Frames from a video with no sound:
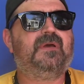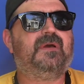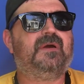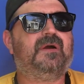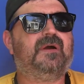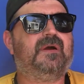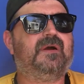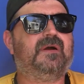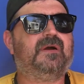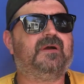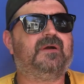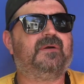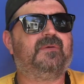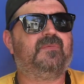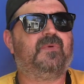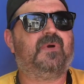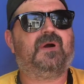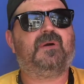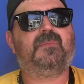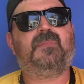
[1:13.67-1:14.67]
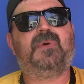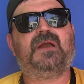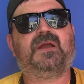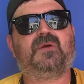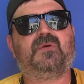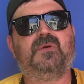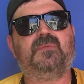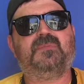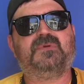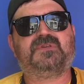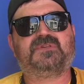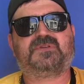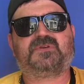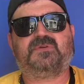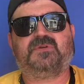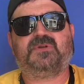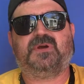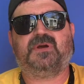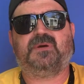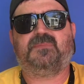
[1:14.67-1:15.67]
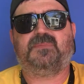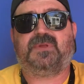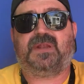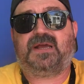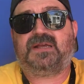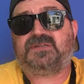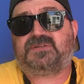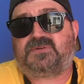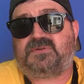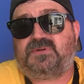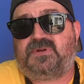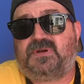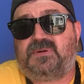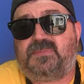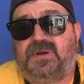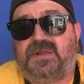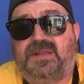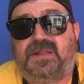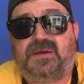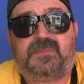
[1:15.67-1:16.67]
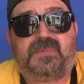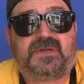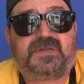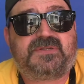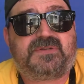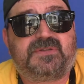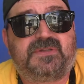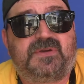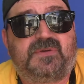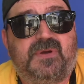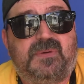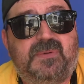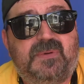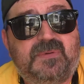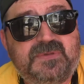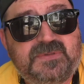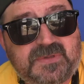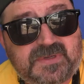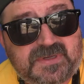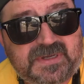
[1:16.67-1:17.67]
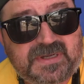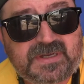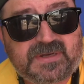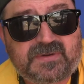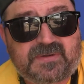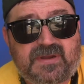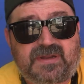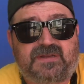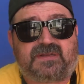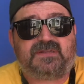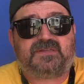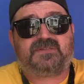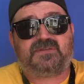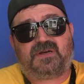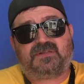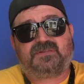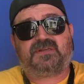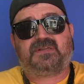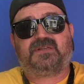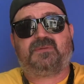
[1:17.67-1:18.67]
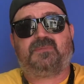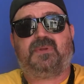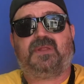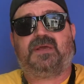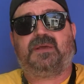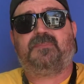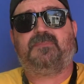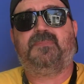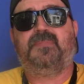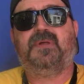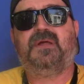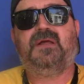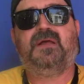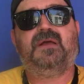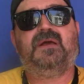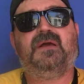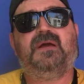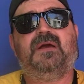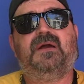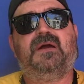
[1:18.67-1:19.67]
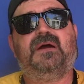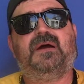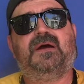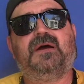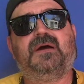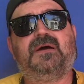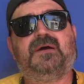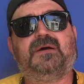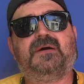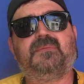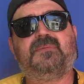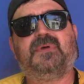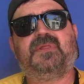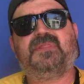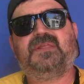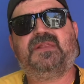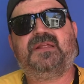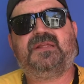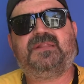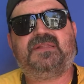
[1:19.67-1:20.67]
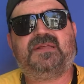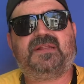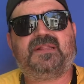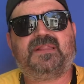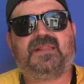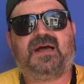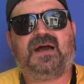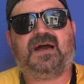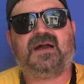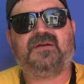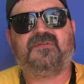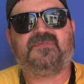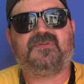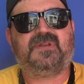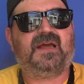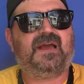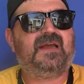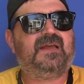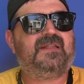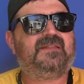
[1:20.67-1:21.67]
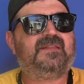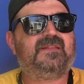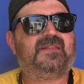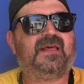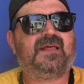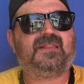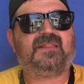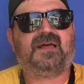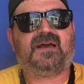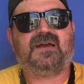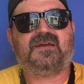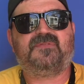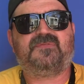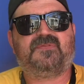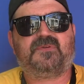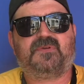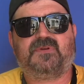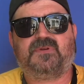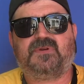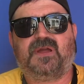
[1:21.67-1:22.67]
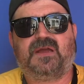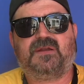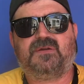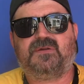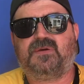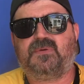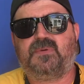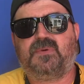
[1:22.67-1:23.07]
Uh, well, my equipment screwed up, but I screwed up by not making sure the equipment was working correctly. So I'll take the blame. Um, and then I did a live, and I did that live for I don't know.